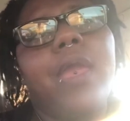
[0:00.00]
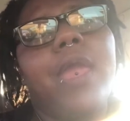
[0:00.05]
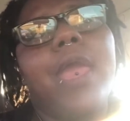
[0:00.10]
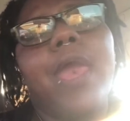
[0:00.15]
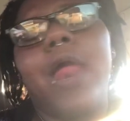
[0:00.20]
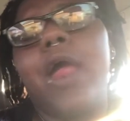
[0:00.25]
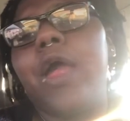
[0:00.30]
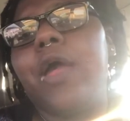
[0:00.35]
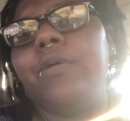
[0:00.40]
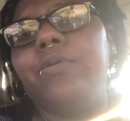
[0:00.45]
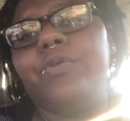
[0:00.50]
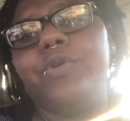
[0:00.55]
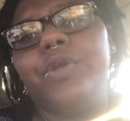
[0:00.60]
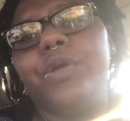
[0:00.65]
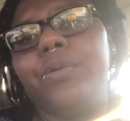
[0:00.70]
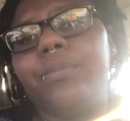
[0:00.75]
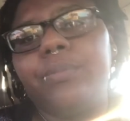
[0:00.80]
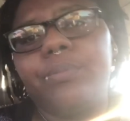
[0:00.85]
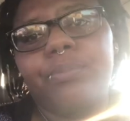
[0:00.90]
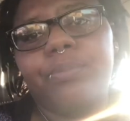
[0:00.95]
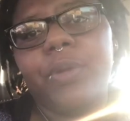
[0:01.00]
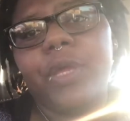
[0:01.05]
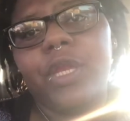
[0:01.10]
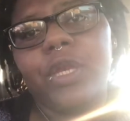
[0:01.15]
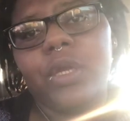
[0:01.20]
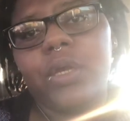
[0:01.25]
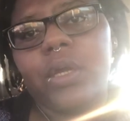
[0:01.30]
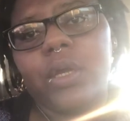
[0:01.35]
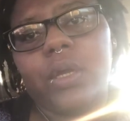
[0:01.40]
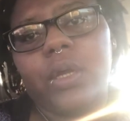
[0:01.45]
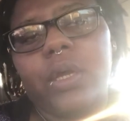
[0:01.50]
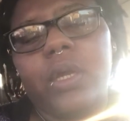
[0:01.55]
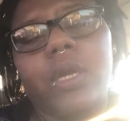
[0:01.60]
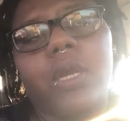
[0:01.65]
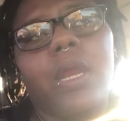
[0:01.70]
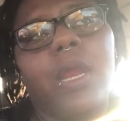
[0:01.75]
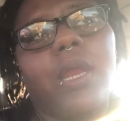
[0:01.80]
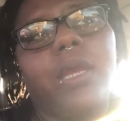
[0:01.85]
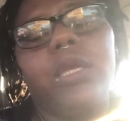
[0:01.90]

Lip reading: and them been done.